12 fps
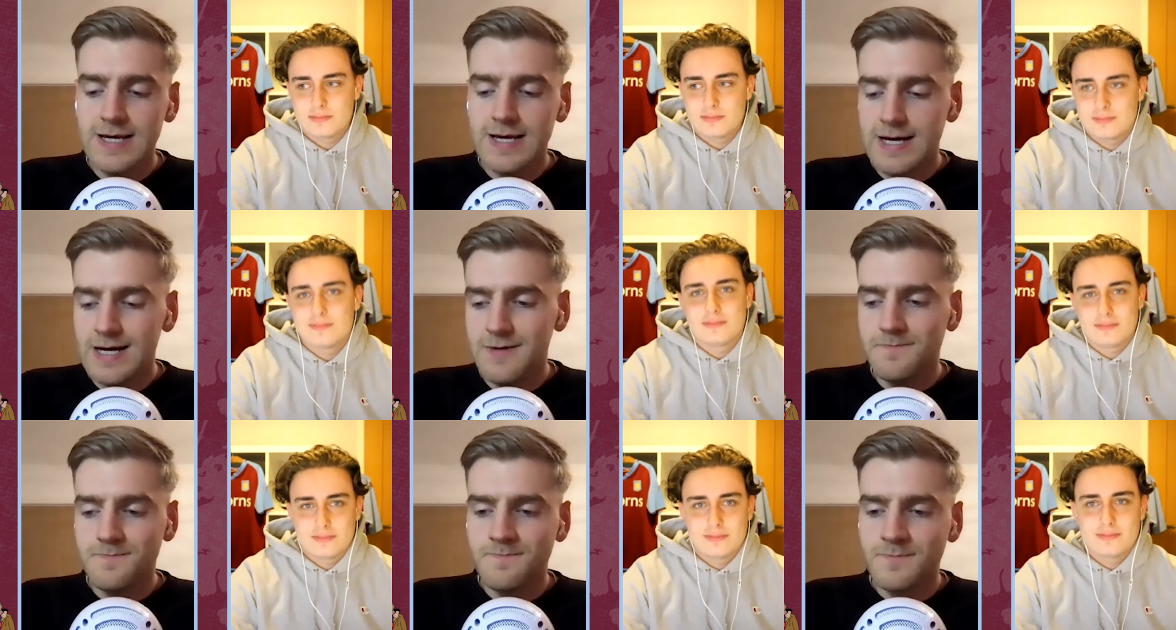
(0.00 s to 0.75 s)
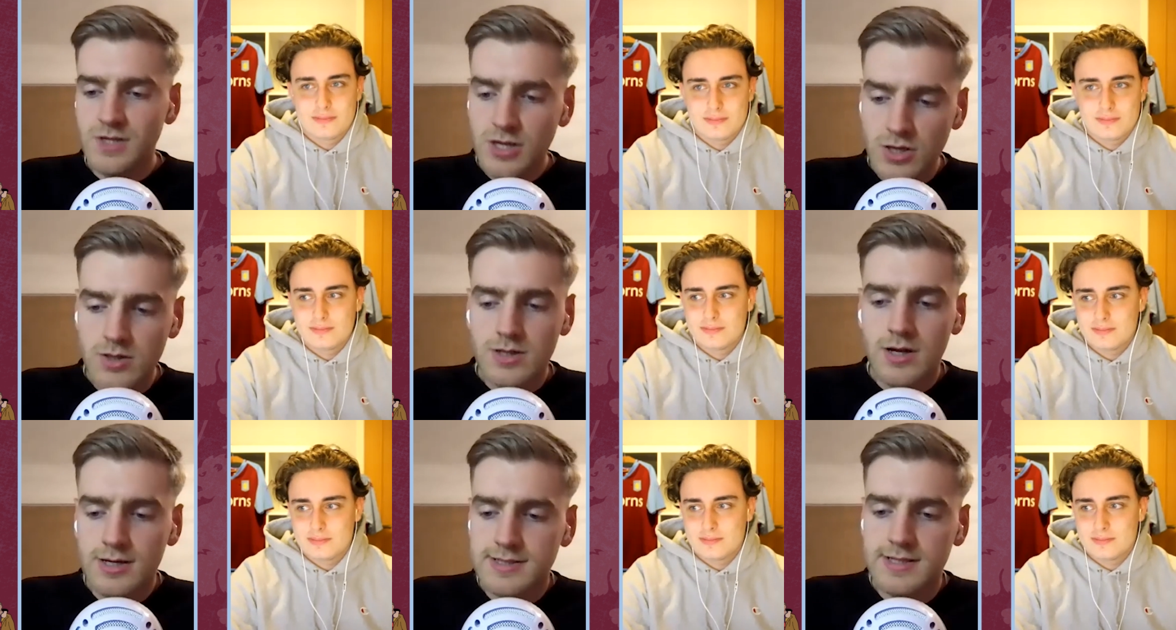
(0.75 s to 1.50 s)
Speaker 1: um, you'd
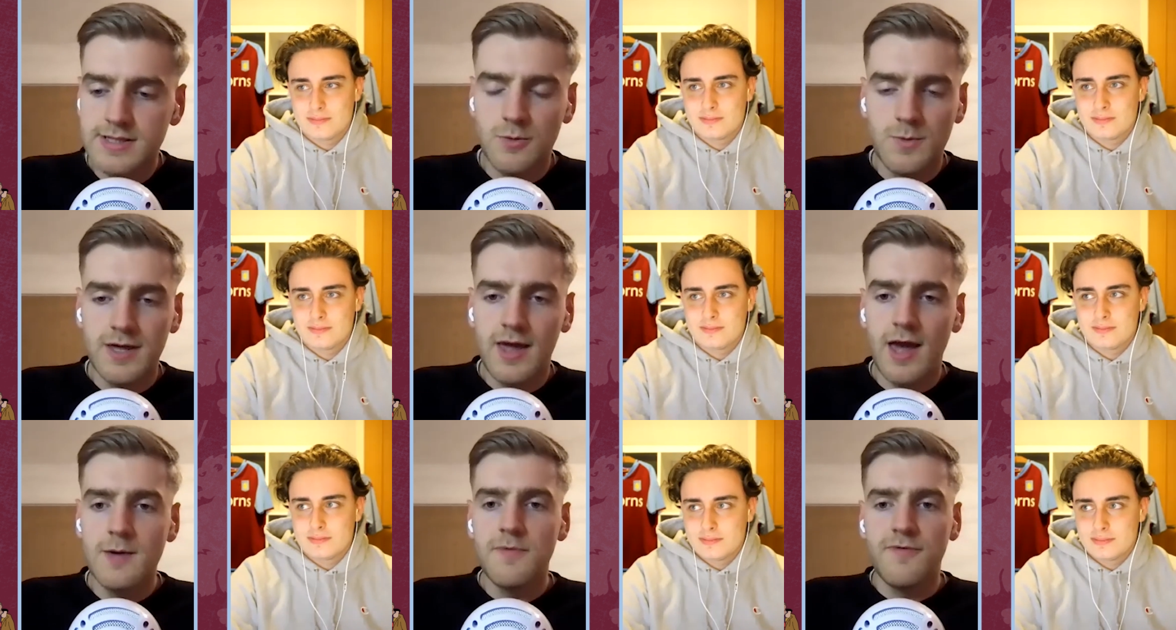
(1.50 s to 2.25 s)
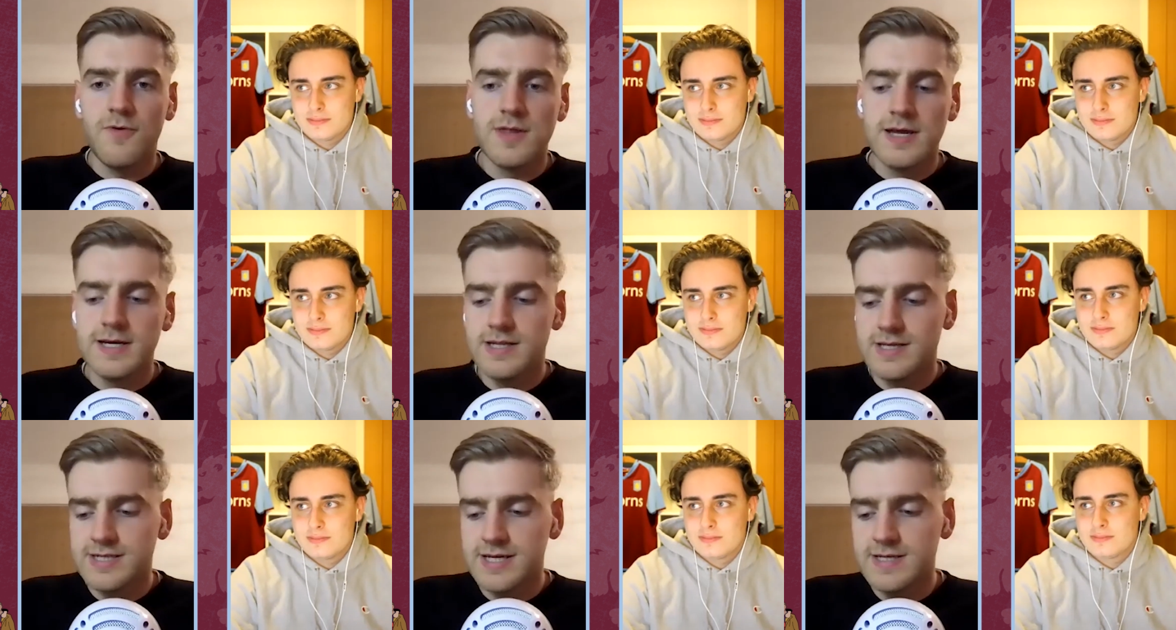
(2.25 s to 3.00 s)
like to think that we get him before the end of
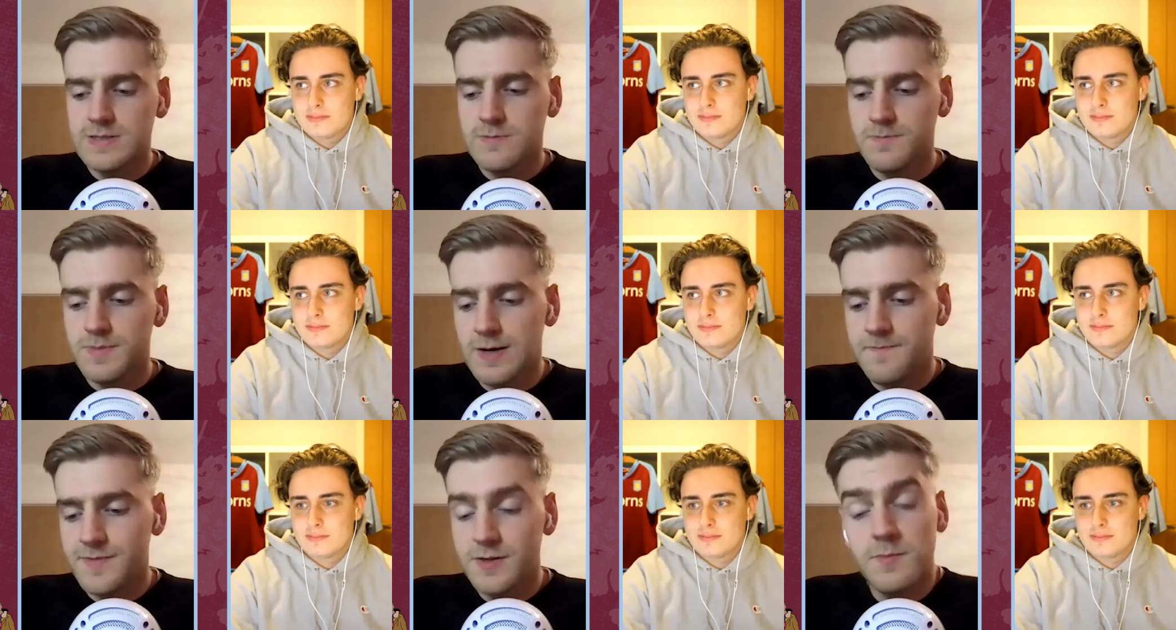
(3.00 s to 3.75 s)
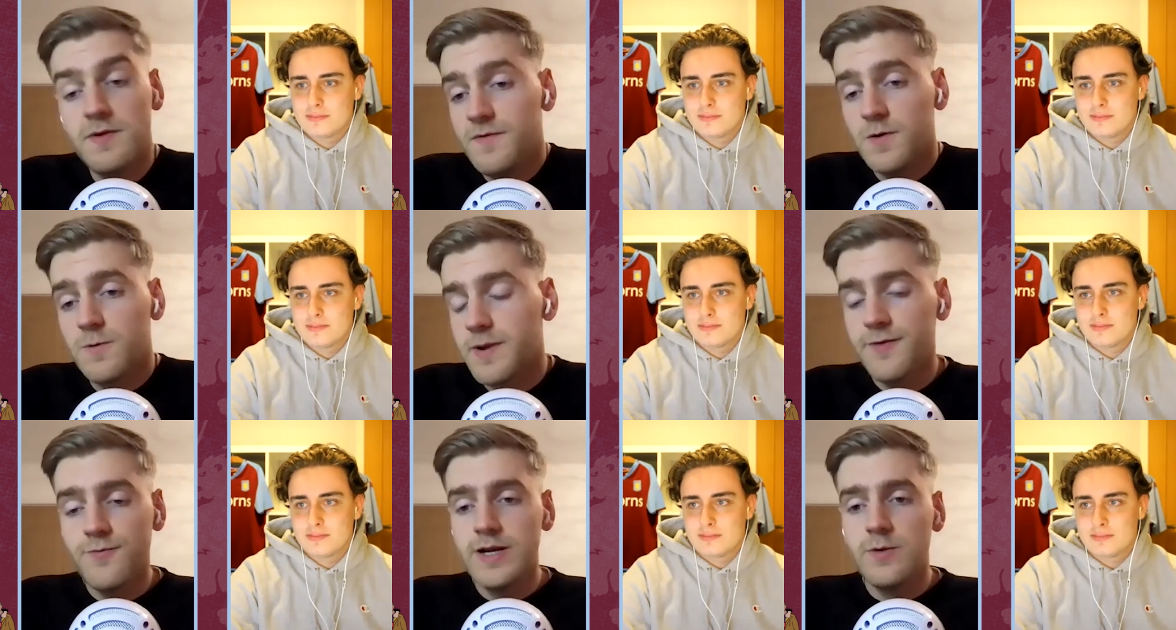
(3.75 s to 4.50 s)
the season but the midfield's
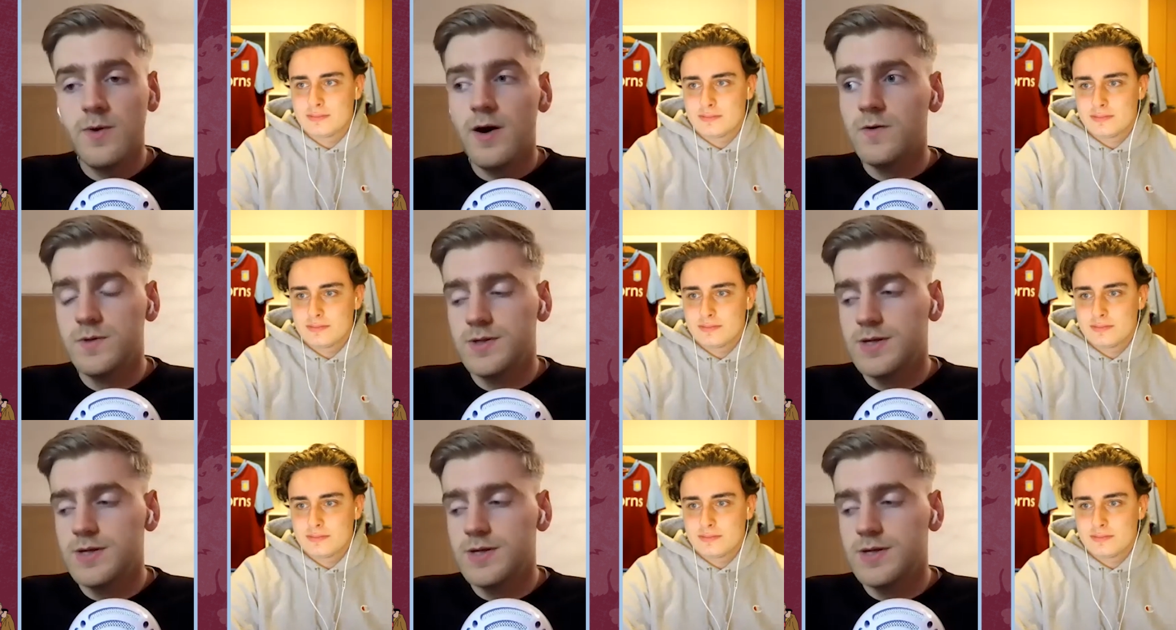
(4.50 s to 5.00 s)
playing really well and